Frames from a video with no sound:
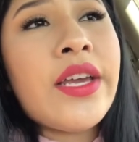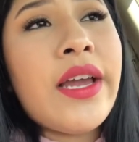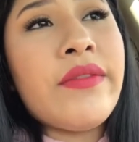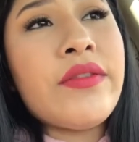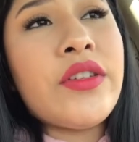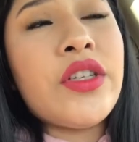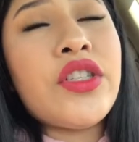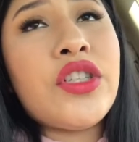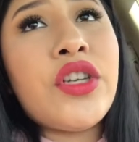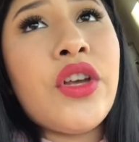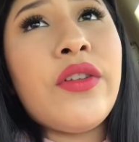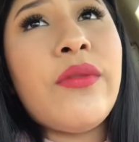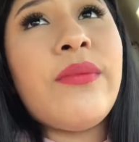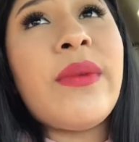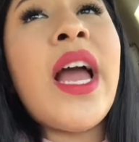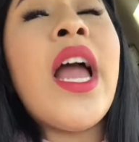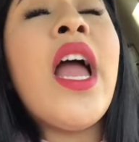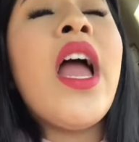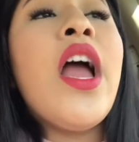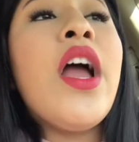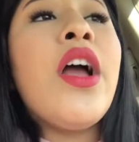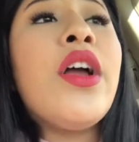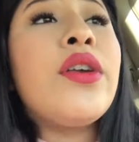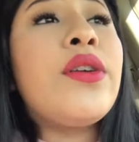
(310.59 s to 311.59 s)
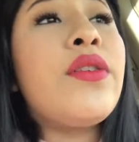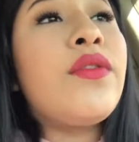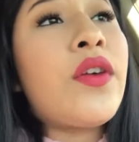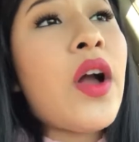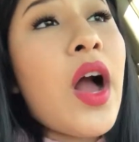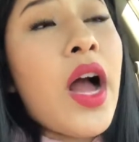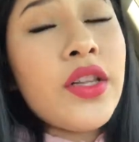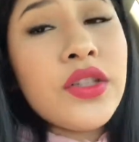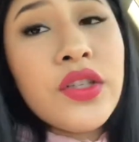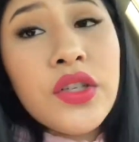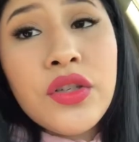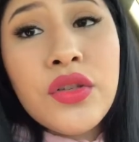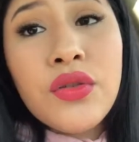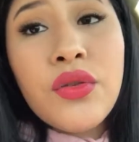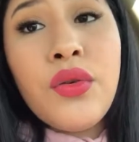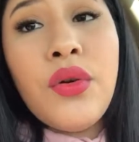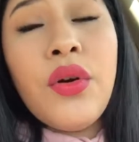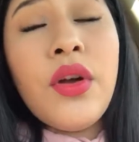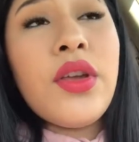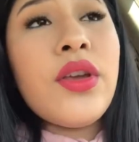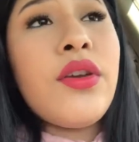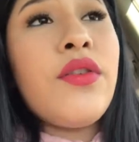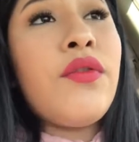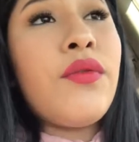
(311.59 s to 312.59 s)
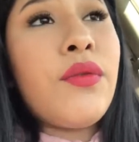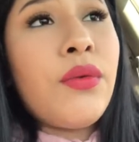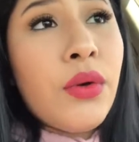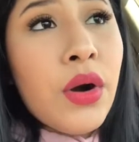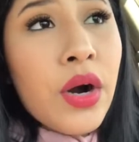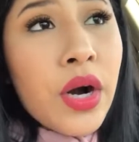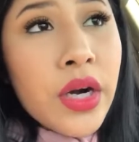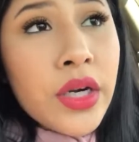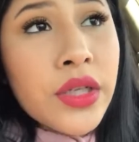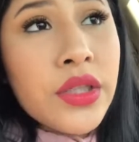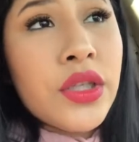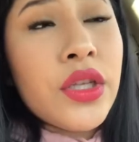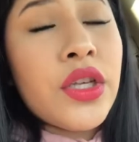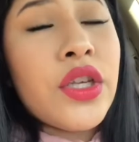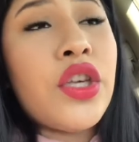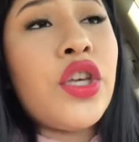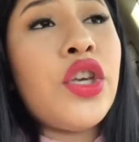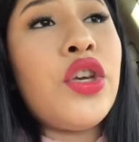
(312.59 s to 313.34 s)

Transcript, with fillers: you have to show them that you've gone to school, you've worked,